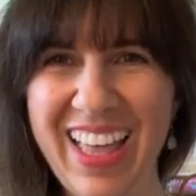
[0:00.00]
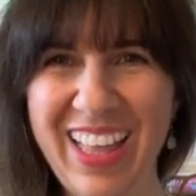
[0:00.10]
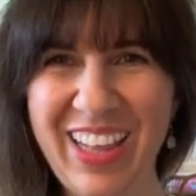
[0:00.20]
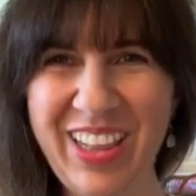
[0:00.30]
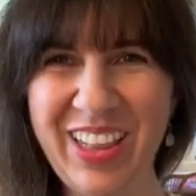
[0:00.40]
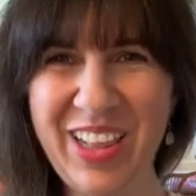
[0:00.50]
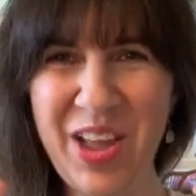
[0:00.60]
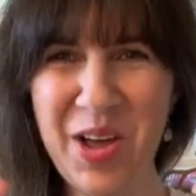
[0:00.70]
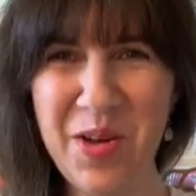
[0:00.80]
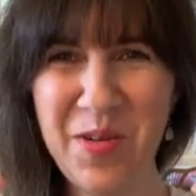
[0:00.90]

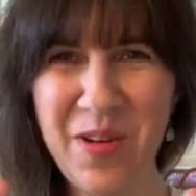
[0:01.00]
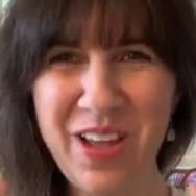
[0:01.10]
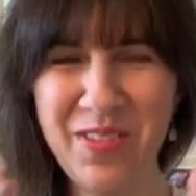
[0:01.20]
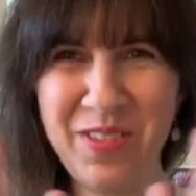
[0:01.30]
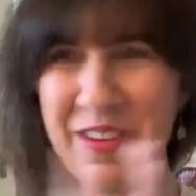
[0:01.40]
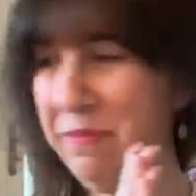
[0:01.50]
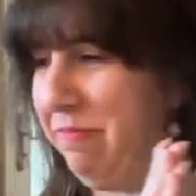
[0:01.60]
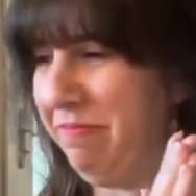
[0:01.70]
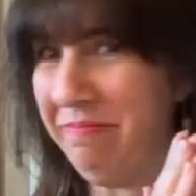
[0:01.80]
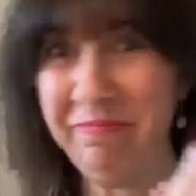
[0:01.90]
Hello, every.
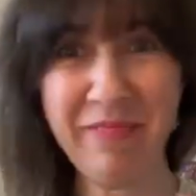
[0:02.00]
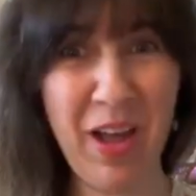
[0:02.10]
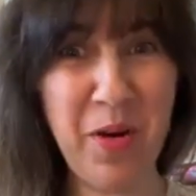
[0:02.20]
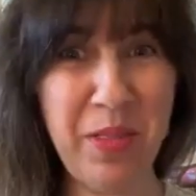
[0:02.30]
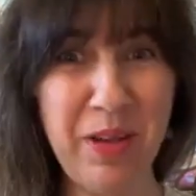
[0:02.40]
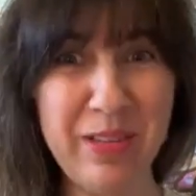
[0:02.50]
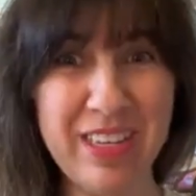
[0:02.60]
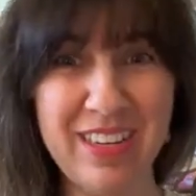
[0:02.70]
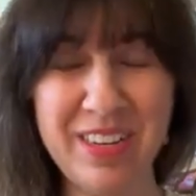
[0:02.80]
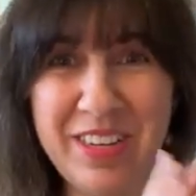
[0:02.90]
Oh, that
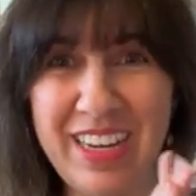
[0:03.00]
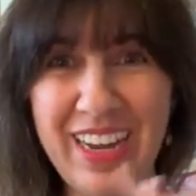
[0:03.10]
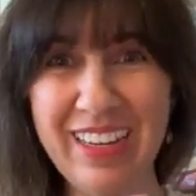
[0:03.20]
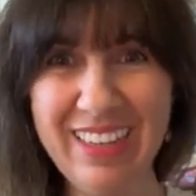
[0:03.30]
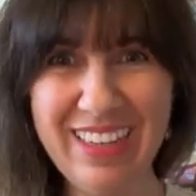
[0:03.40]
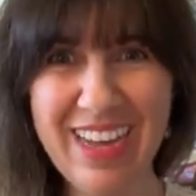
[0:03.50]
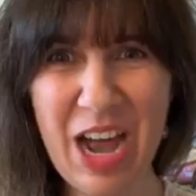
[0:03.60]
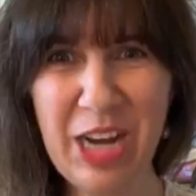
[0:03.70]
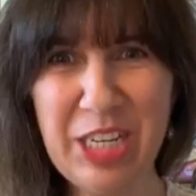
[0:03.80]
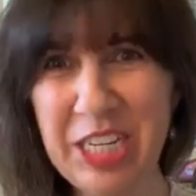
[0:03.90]
was interesting.
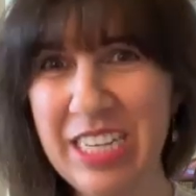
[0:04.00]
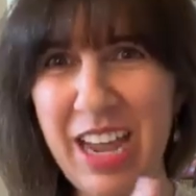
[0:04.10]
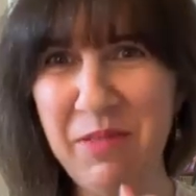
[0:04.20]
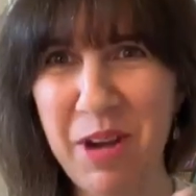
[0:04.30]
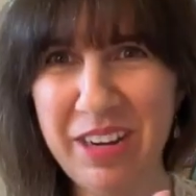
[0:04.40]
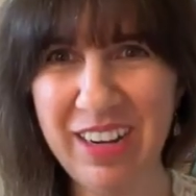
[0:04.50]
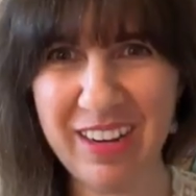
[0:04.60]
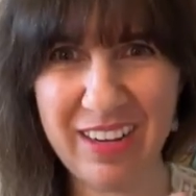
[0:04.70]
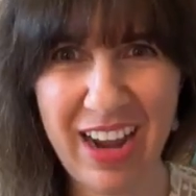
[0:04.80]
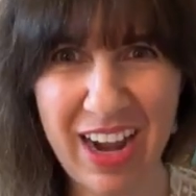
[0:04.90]
I just came on
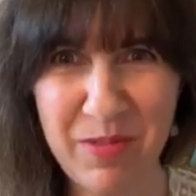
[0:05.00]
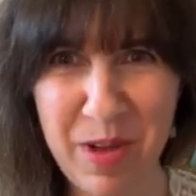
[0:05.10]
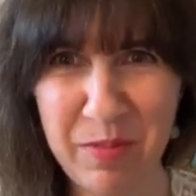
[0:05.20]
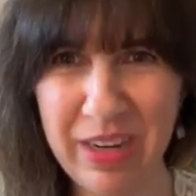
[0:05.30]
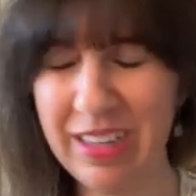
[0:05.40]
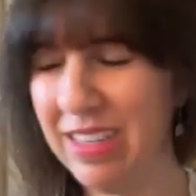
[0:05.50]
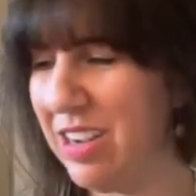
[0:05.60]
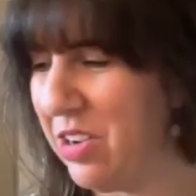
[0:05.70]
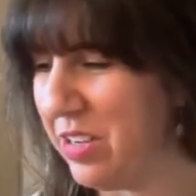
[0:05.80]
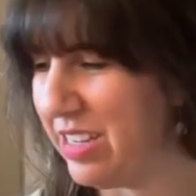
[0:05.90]
here, and Annabelle, my
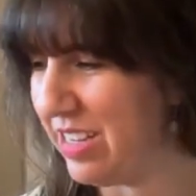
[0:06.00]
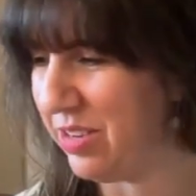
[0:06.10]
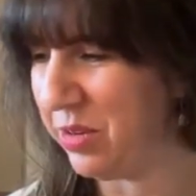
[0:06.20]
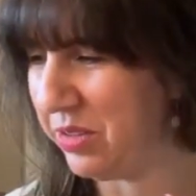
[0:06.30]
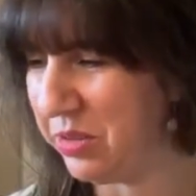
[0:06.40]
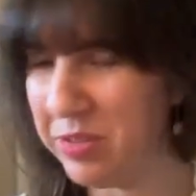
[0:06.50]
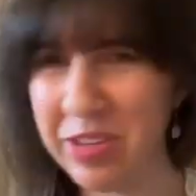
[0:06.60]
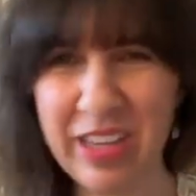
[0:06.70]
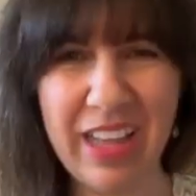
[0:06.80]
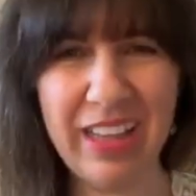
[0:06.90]
dog, is doing a little
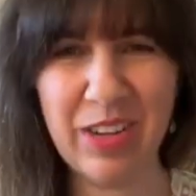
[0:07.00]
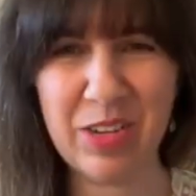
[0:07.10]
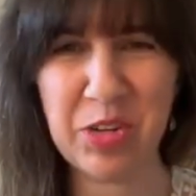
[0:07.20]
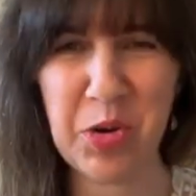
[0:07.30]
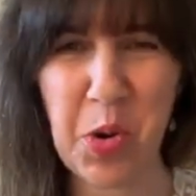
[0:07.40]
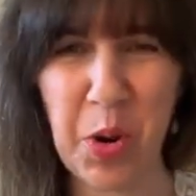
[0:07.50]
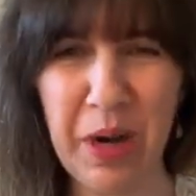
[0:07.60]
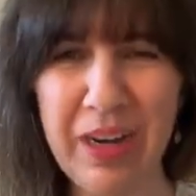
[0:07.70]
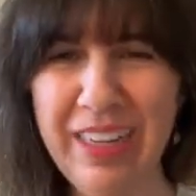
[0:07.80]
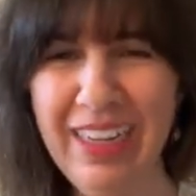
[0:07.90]
a little
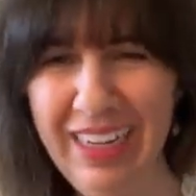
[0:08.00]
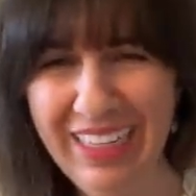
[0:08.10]
snore.